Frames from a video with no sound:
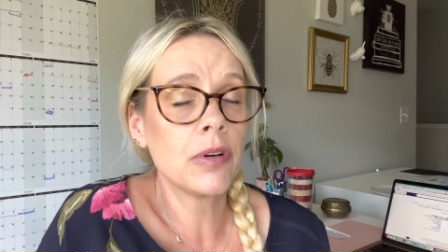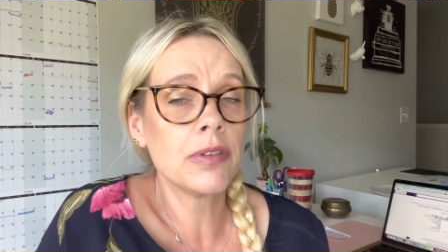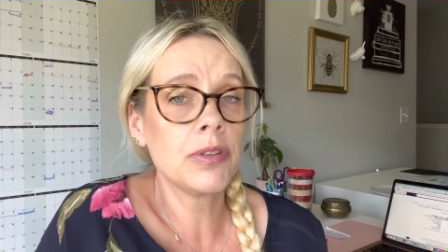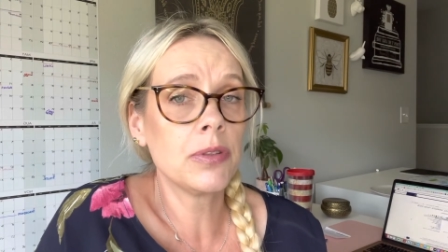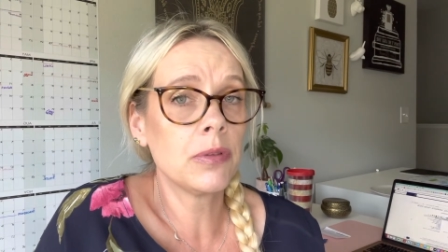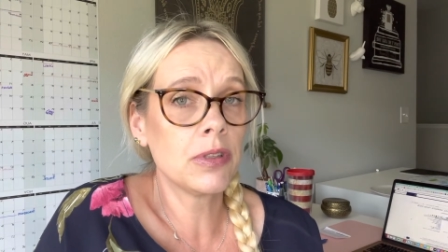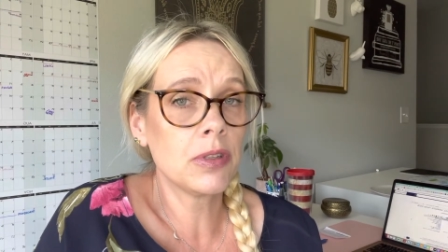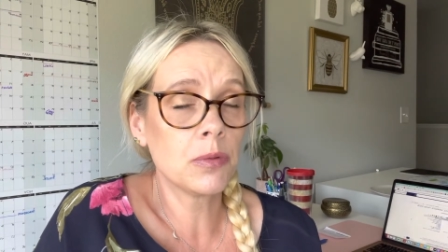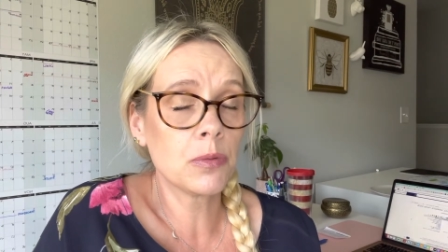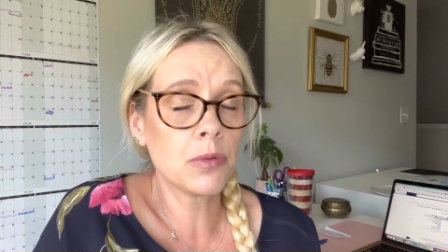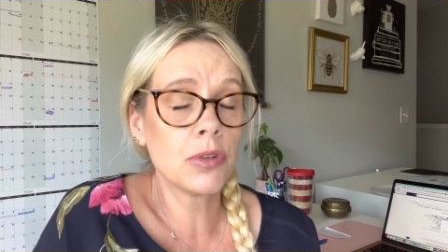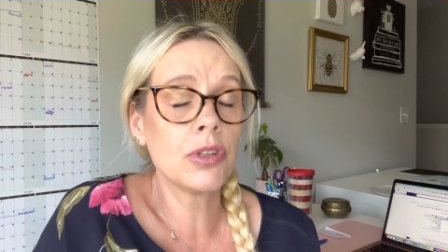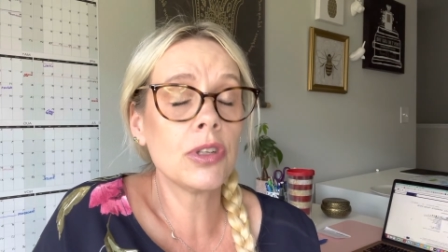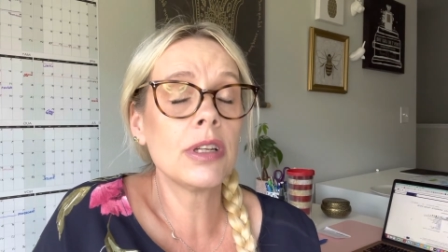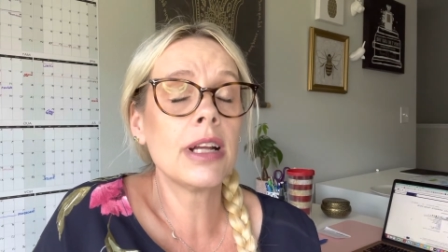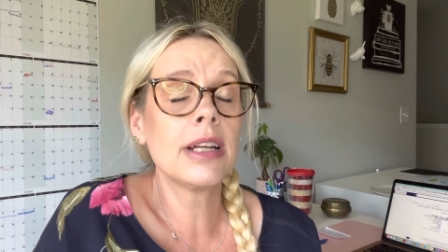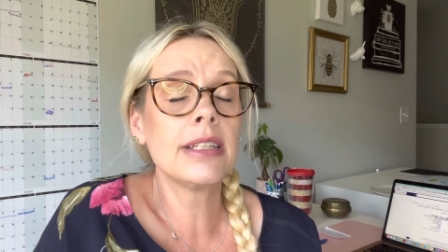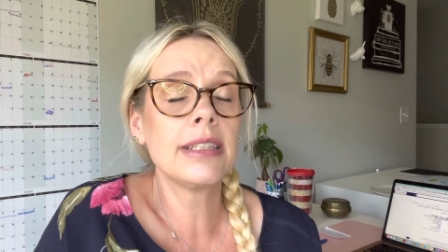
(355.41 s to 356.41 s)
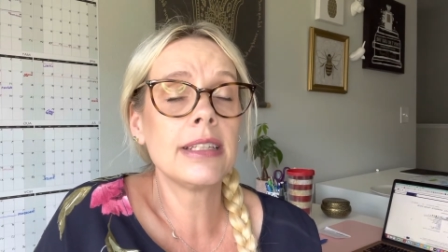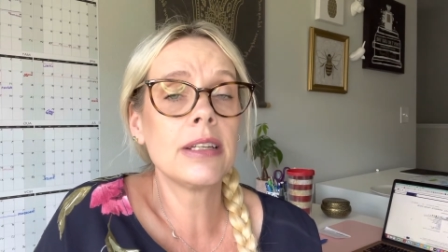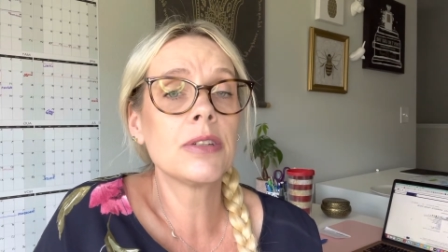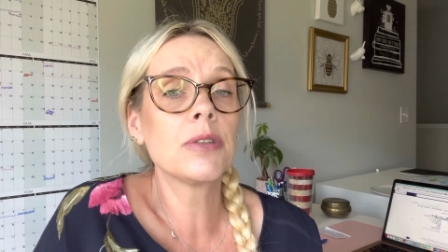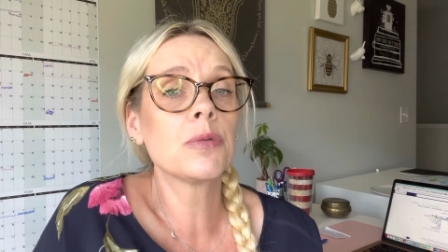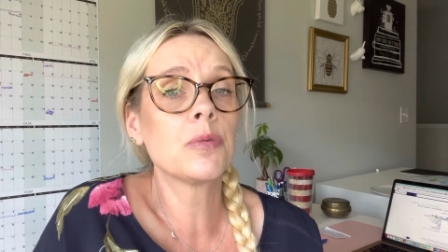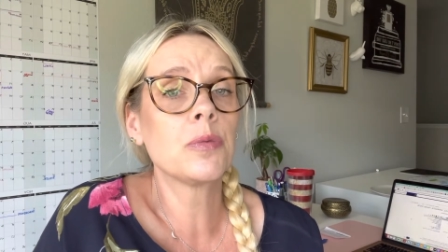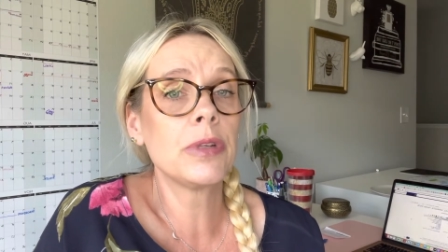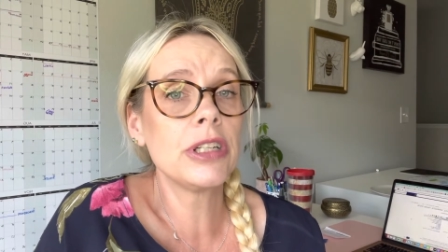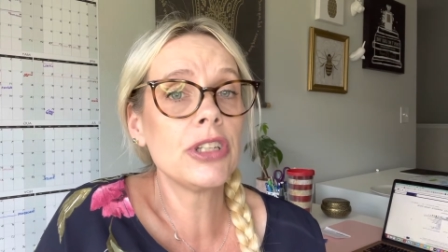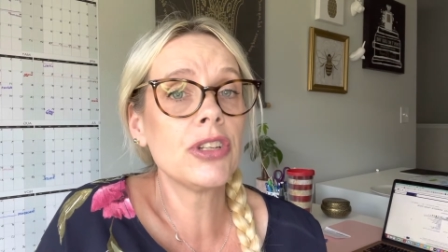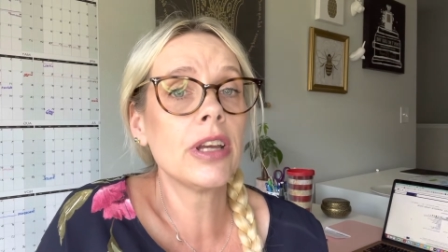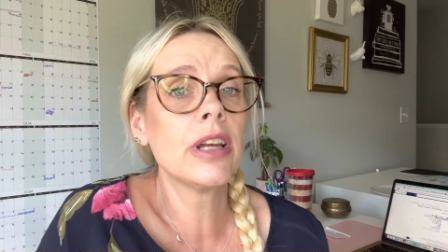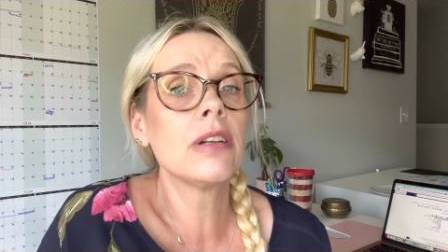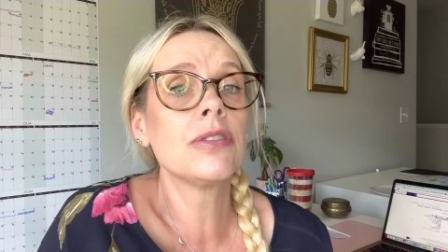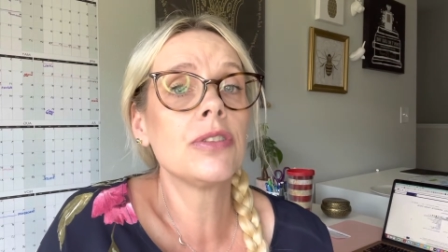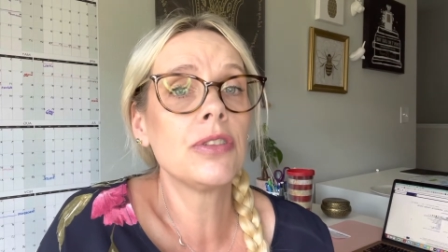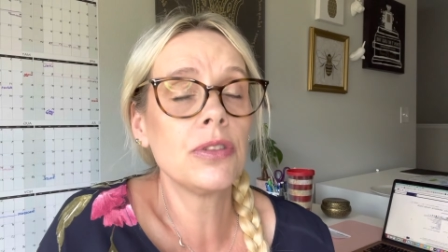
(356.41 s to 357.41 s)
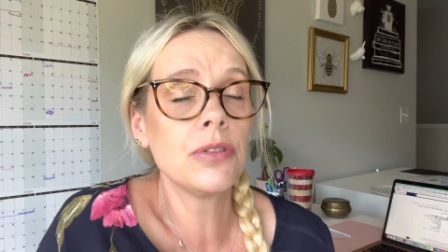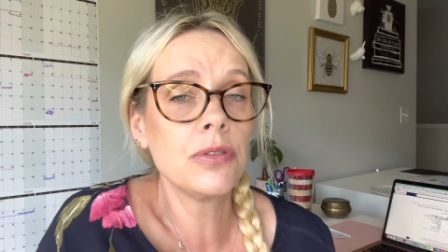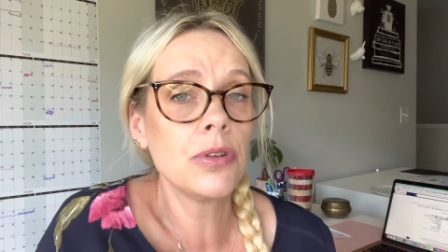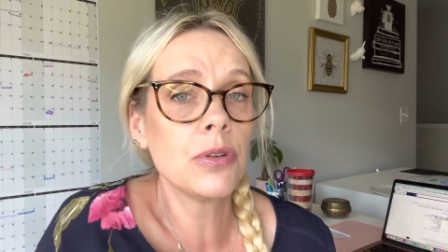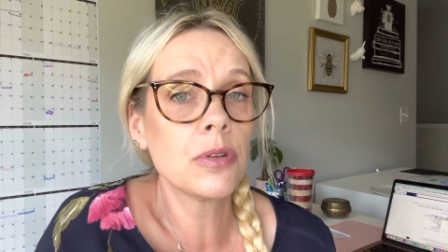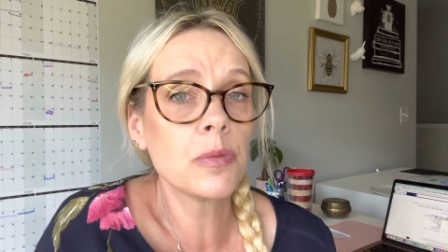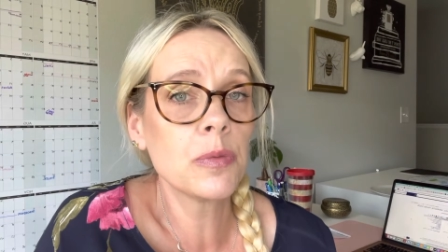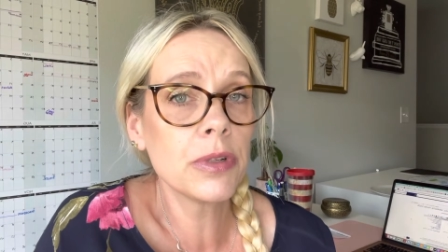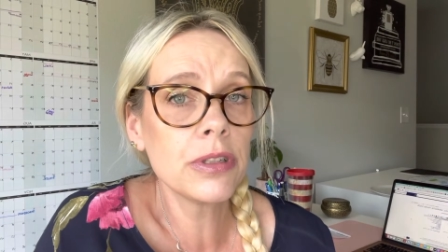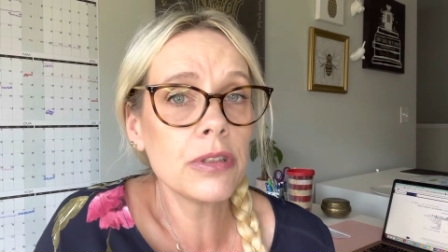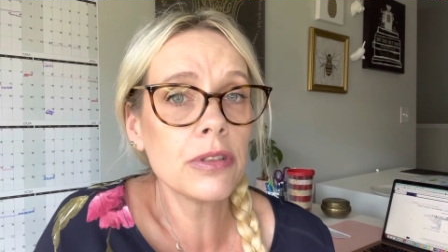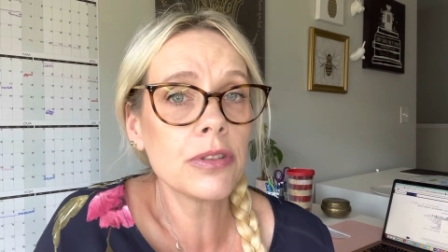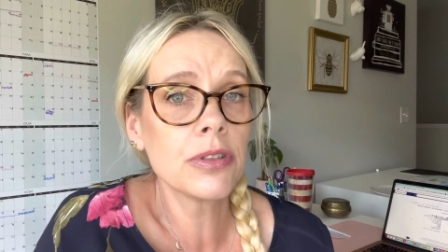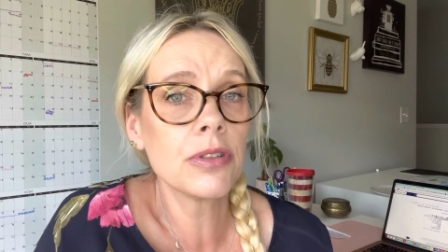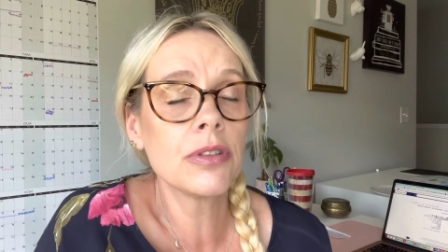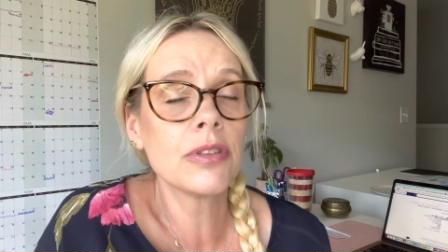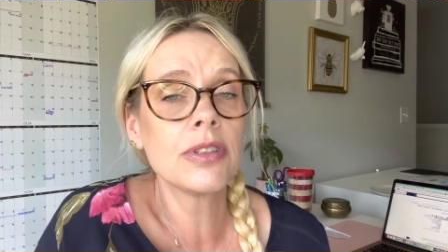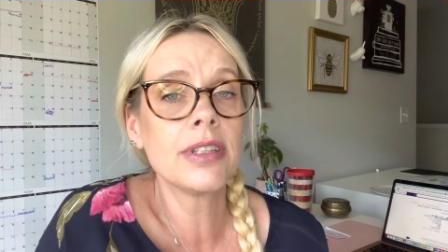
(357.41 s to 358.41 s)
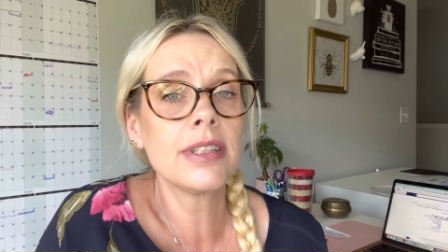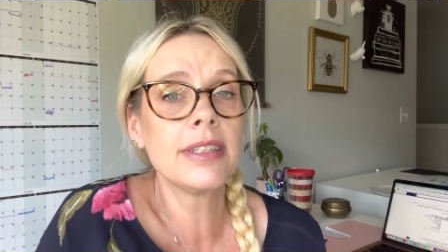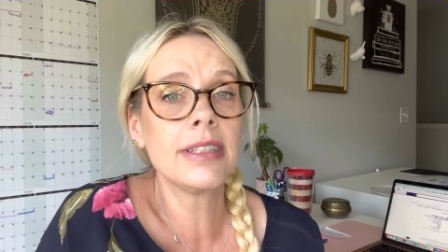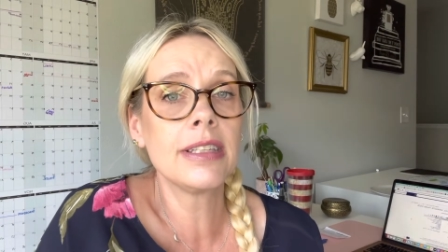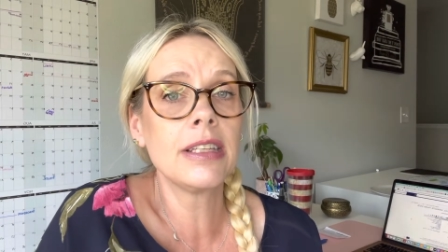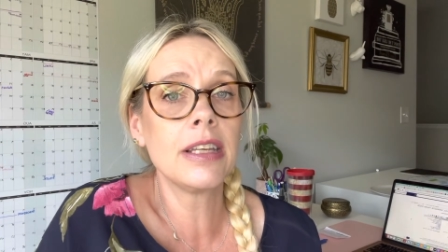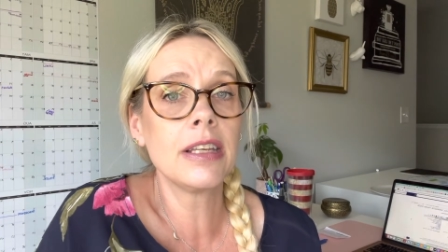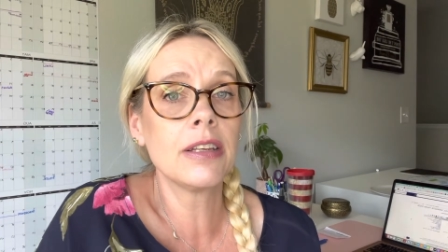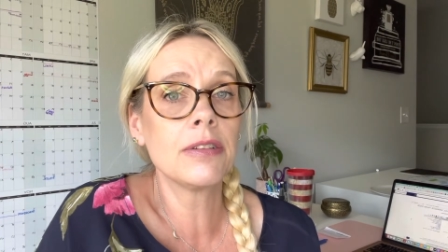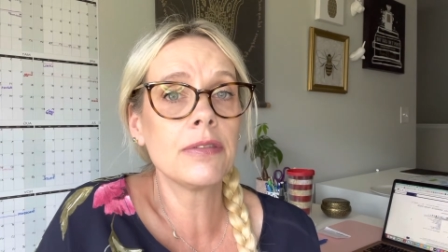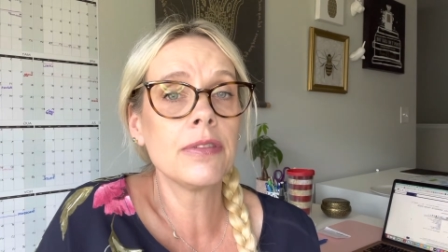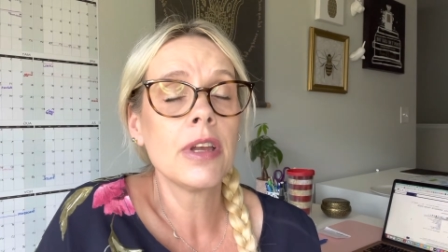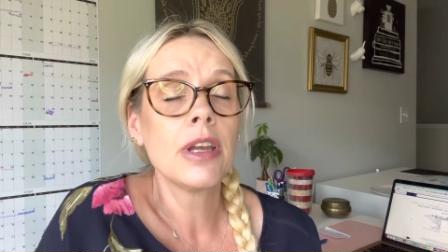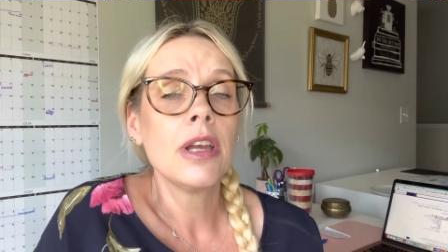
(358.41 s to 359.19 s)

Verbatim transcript: So it's a good idea to reach out to your realtor to see if